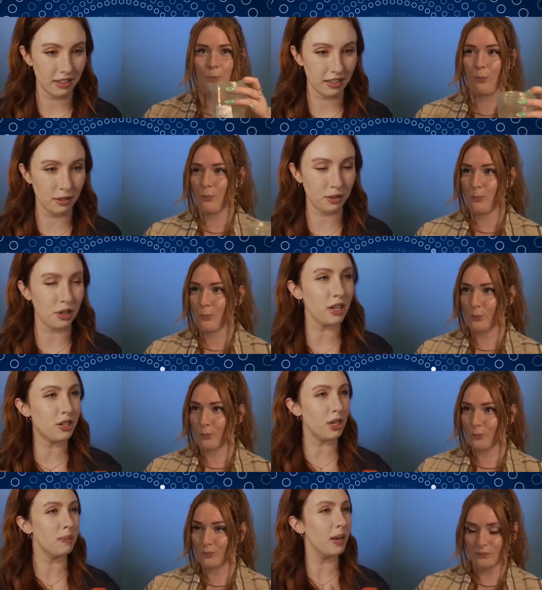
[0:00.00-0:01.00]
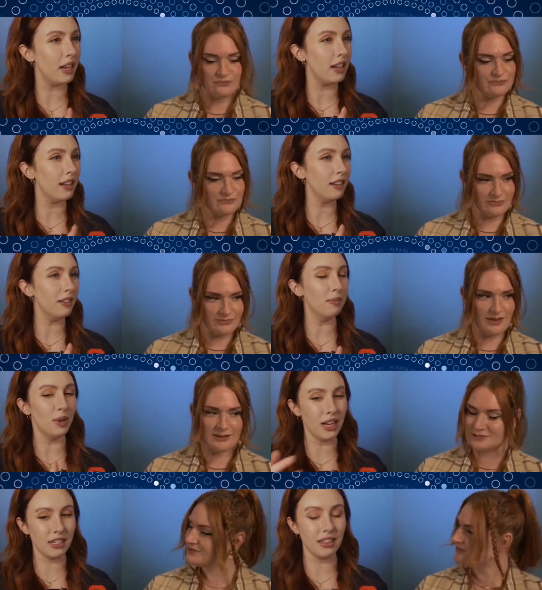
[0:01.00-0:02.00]
Speaker 1: he was trying to shake my hand,
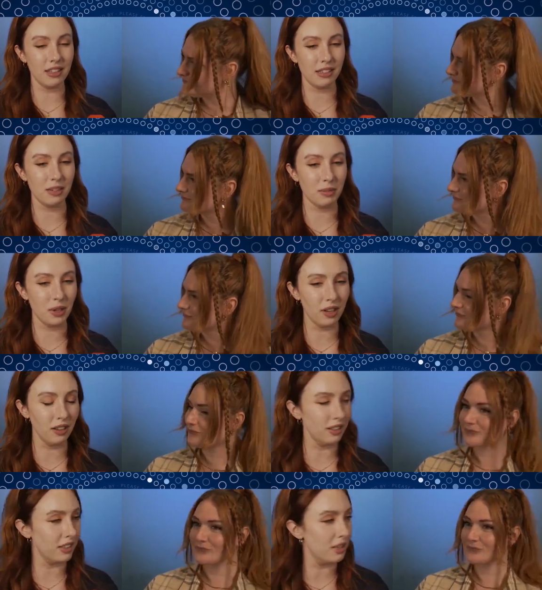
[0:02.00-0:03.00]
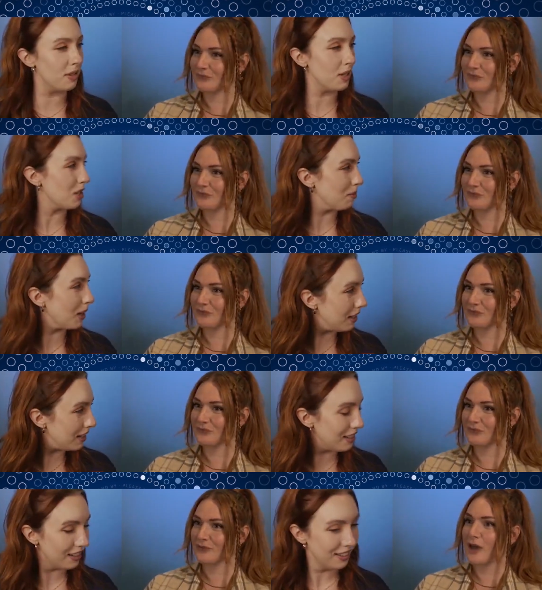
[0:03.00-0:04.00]
but I did this emote, and it looked like he was itching my
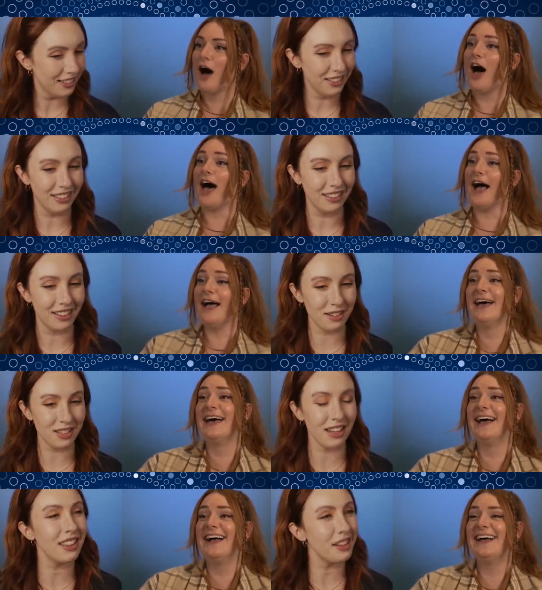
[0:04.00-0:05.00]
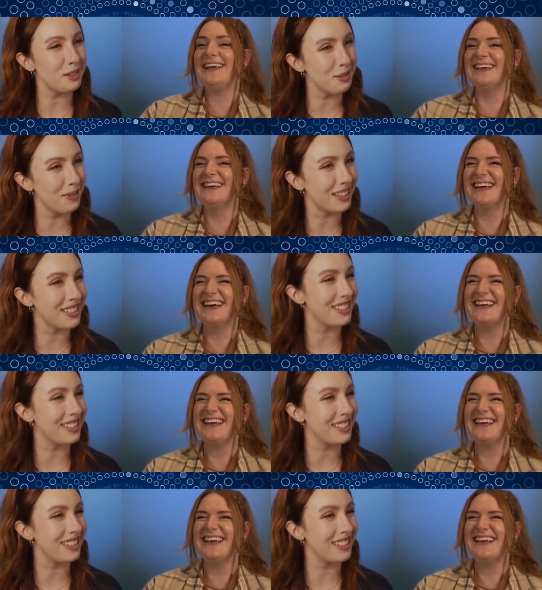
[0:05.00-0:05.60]
knee. And I was like, "Thank you so much.